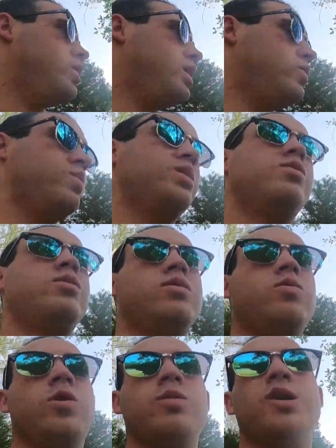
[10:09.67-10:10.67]
I don't really want
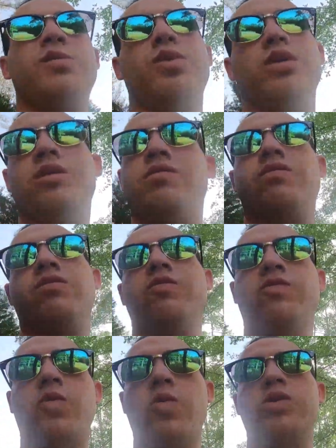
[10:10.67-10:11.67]
to worry about putting
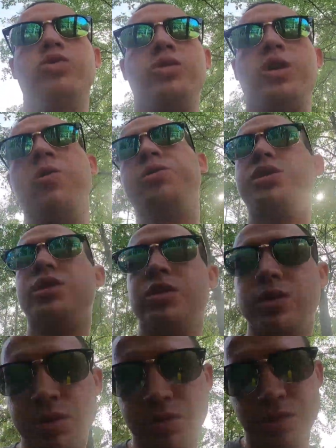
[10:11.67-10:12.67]
$400
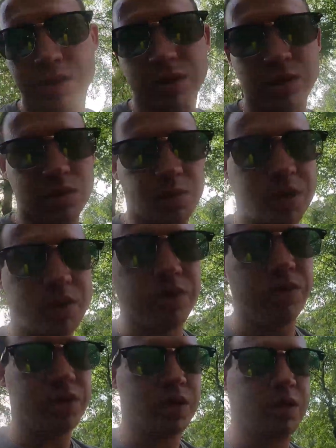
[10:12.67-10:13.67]
into the
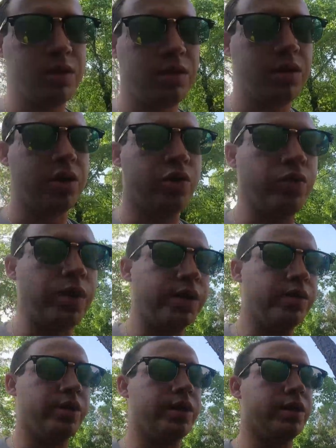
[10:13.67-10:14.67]
speakers and a new
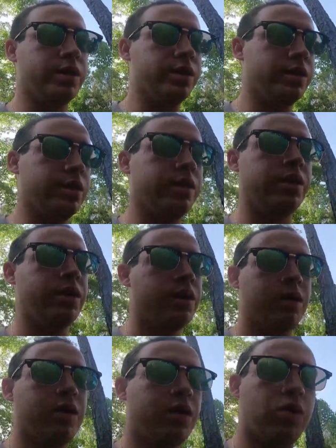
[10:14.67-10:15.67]
radio head and
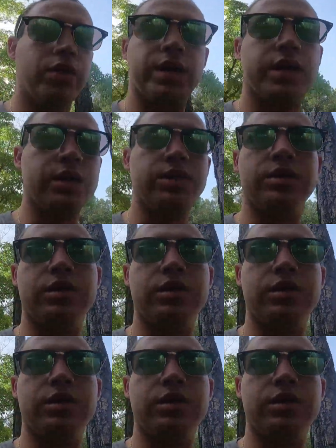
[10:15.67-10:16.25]
all that kind of